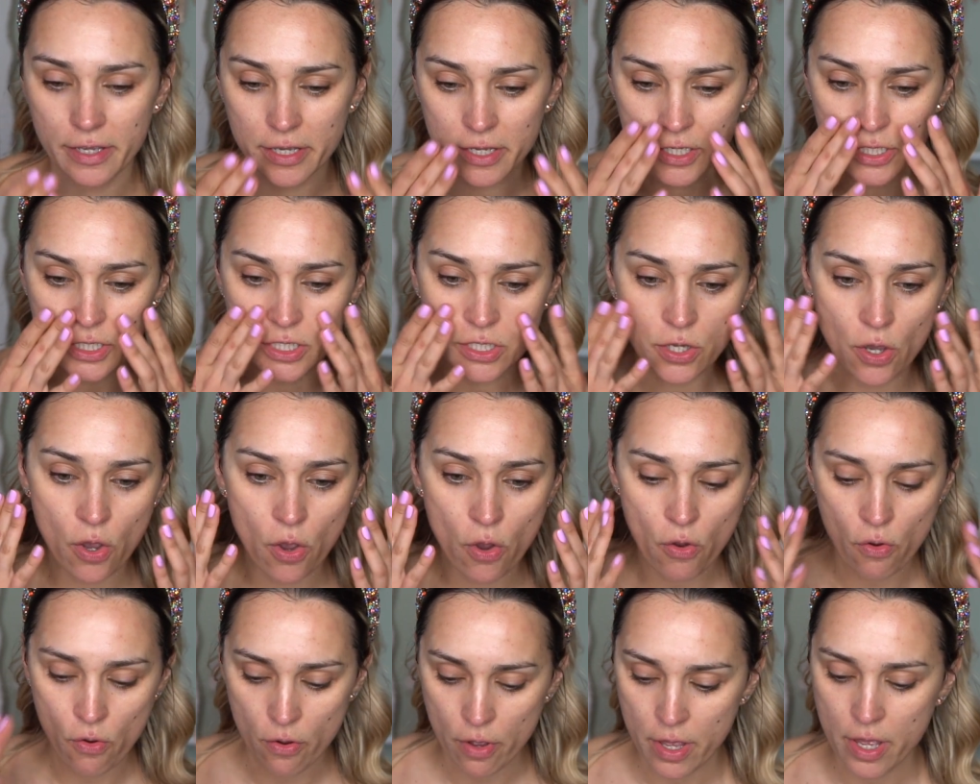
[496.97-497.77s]

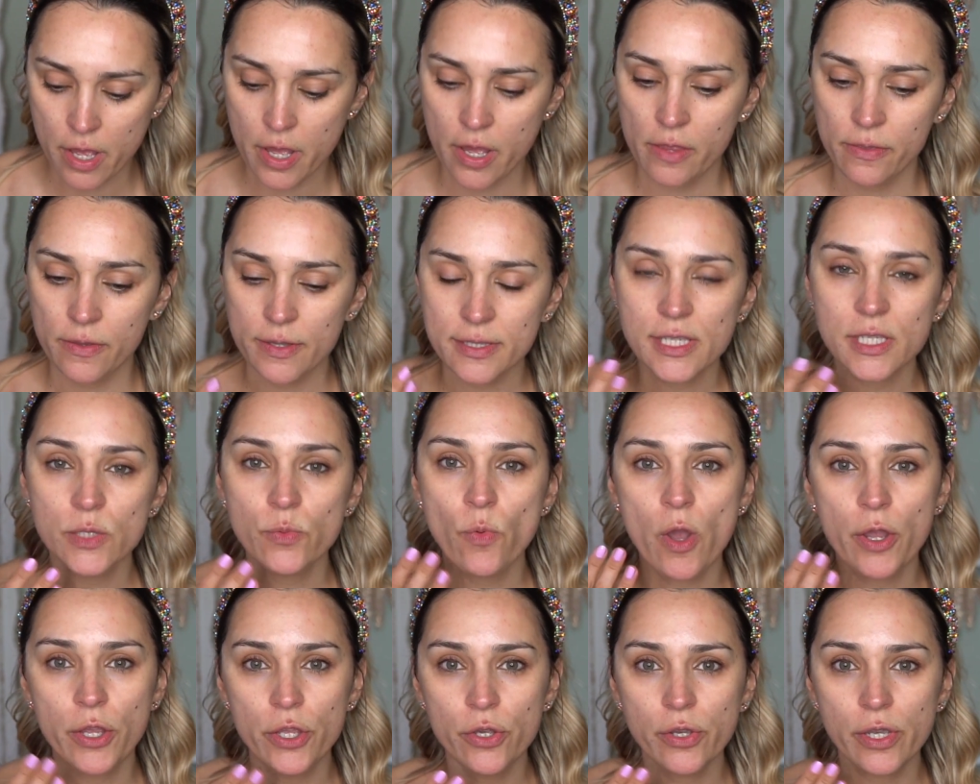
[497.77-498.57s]
So this is
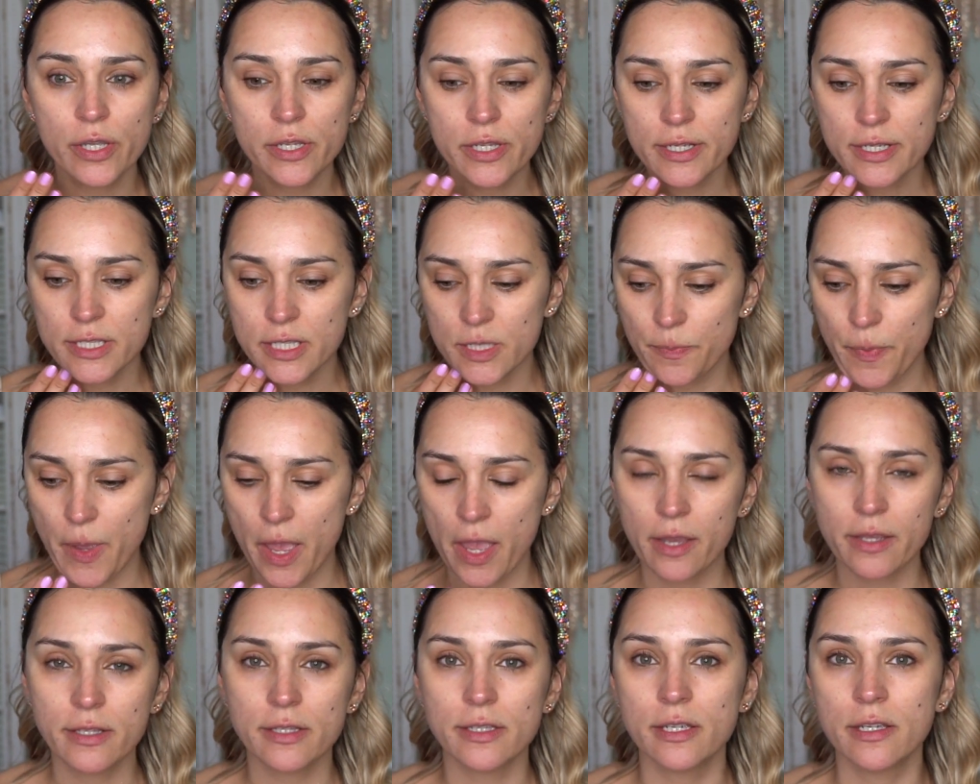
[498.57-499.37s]
what you can
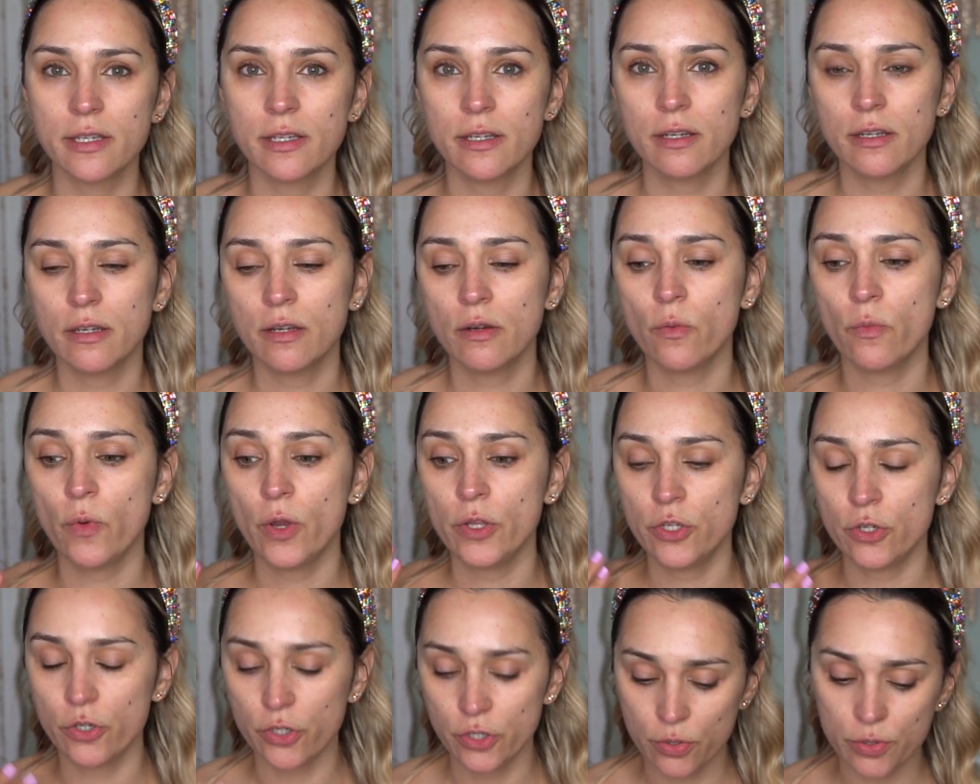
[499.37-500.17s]
expect
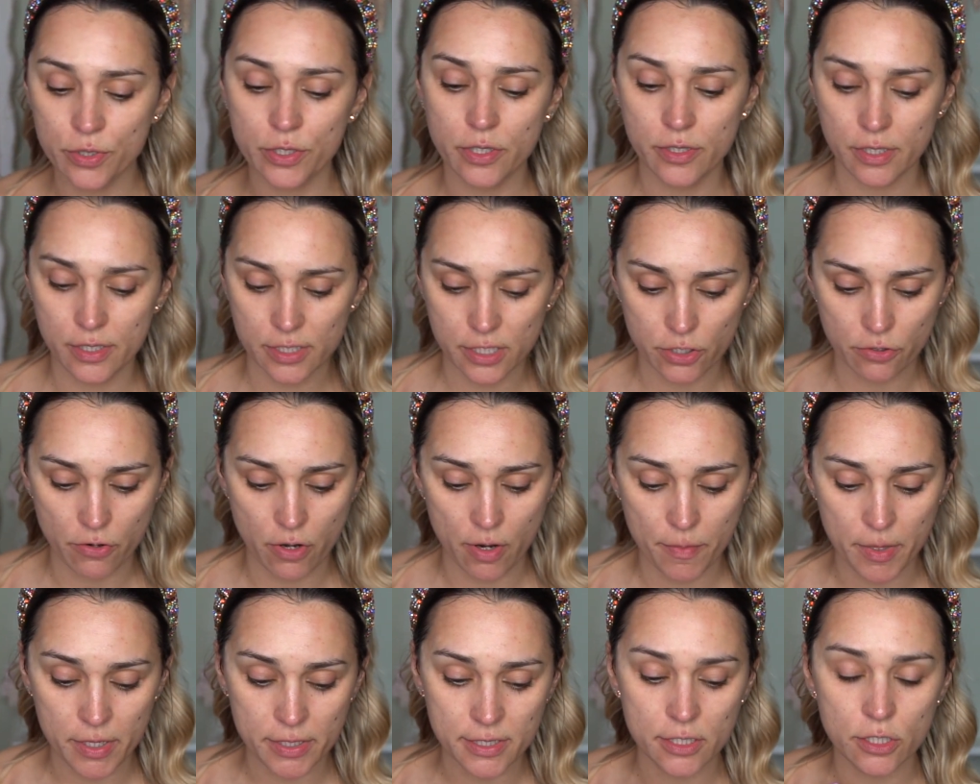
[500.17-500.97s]
when you're using this
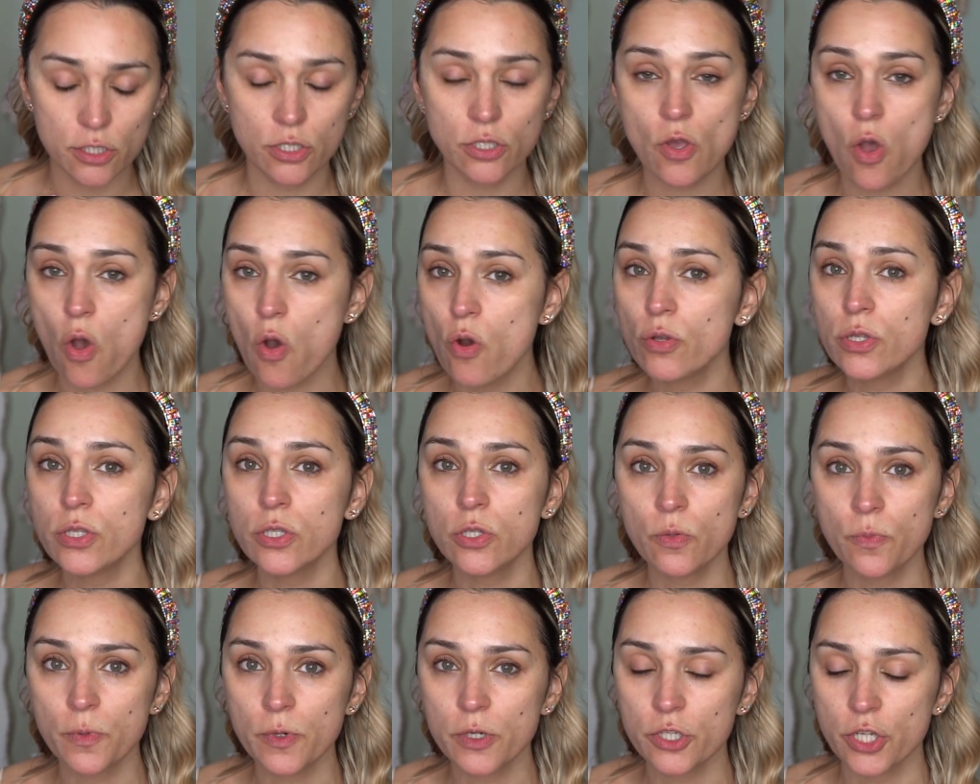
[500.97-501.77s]
scrub. It's so
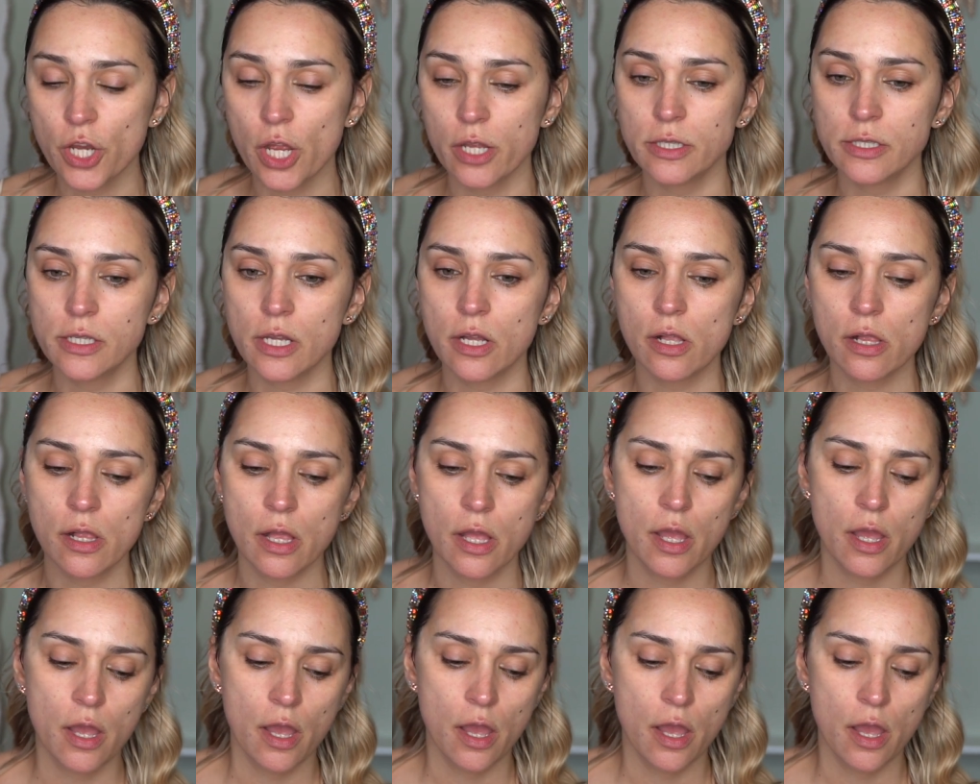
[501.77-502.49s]
super gentle.